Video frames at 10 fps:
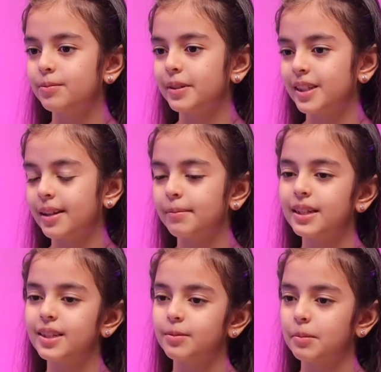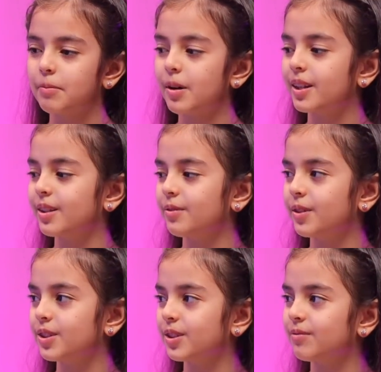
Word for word: but I might change my mind in the future.